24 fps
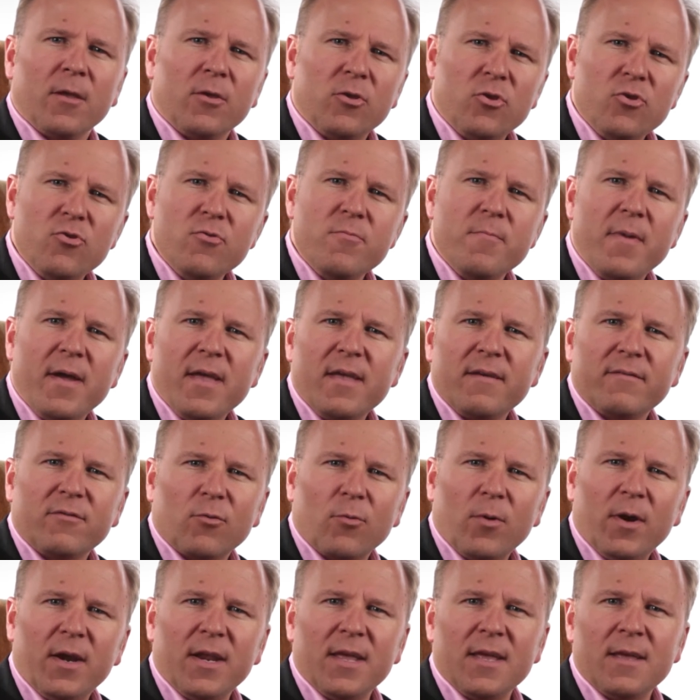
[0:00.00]
You may have
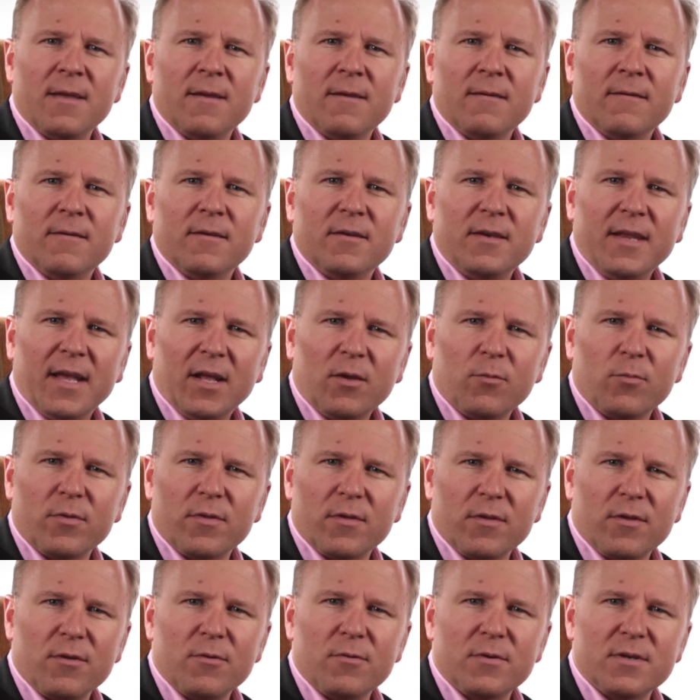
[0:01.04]
already dealt with
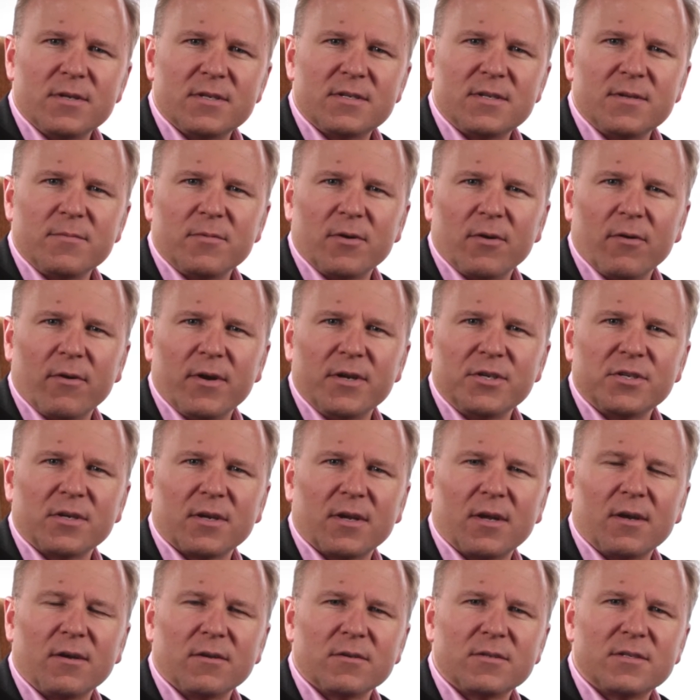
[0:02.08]
a U.S. immigration
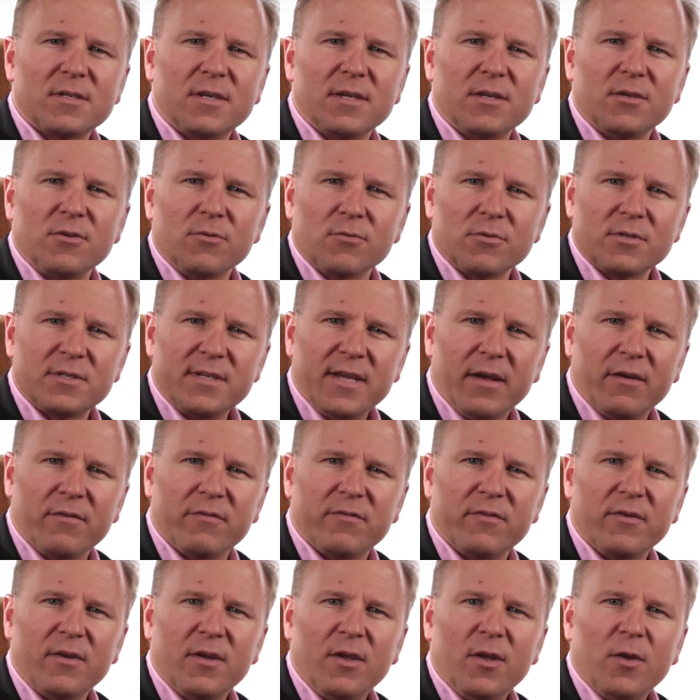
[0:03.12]
consulate yourself
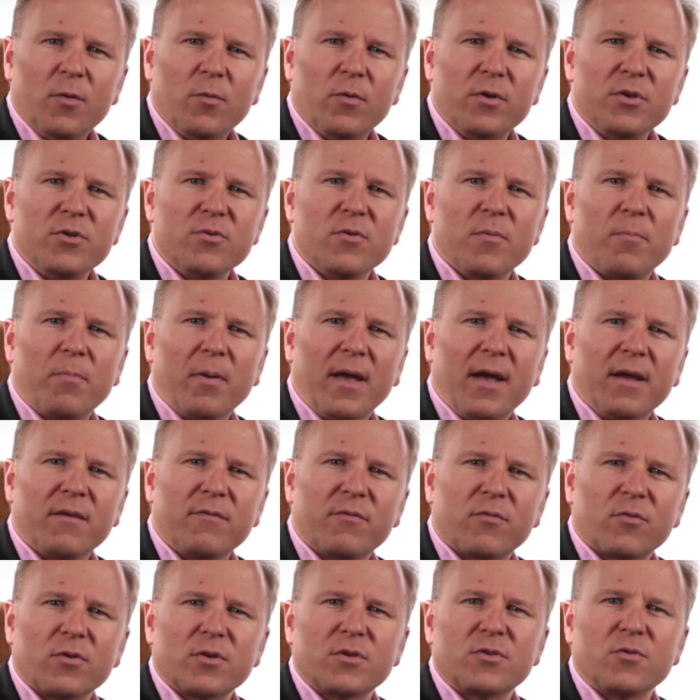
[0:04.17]
when you applied
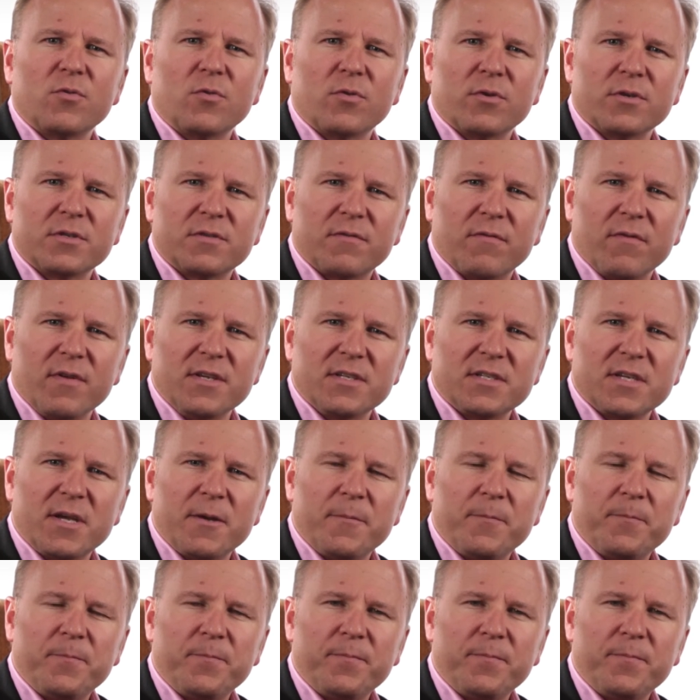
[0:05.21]
for a tourist visa.